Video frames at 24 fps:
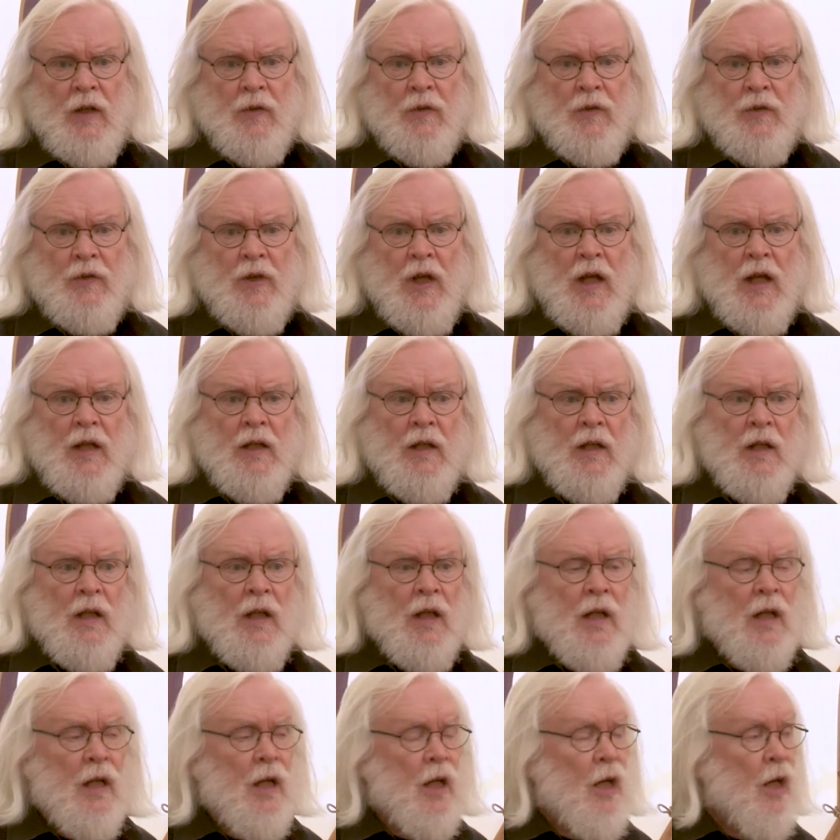at CERN,
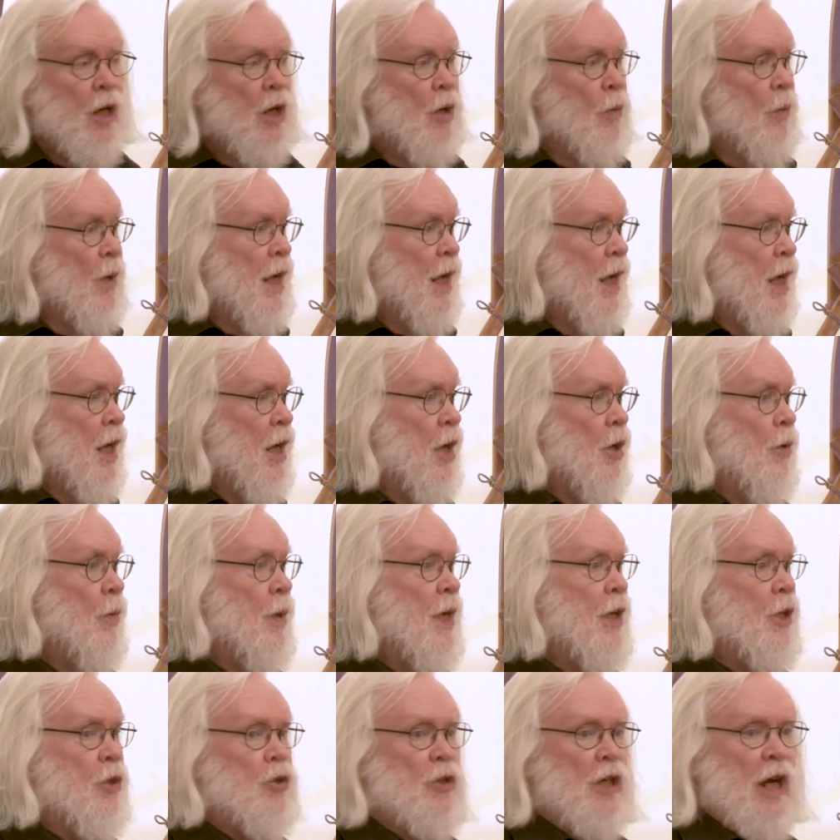where
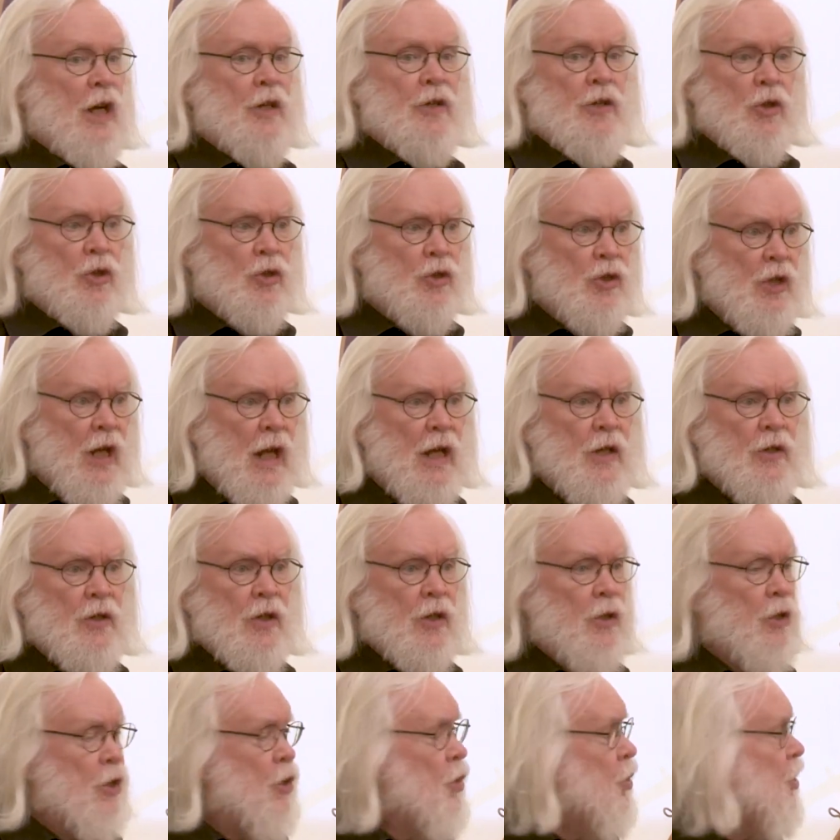we try to
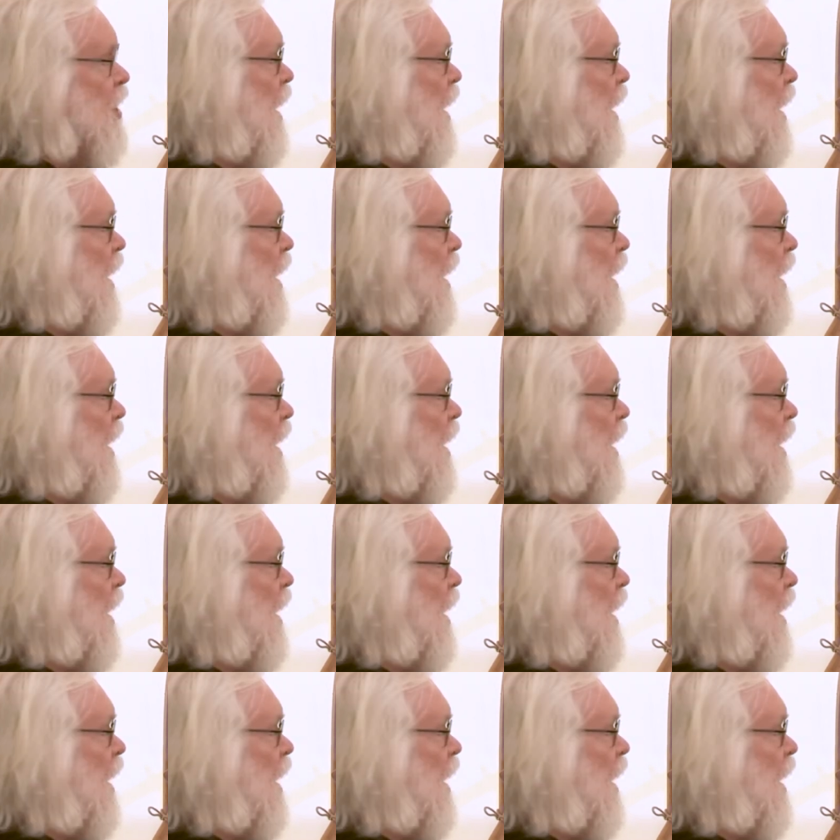create new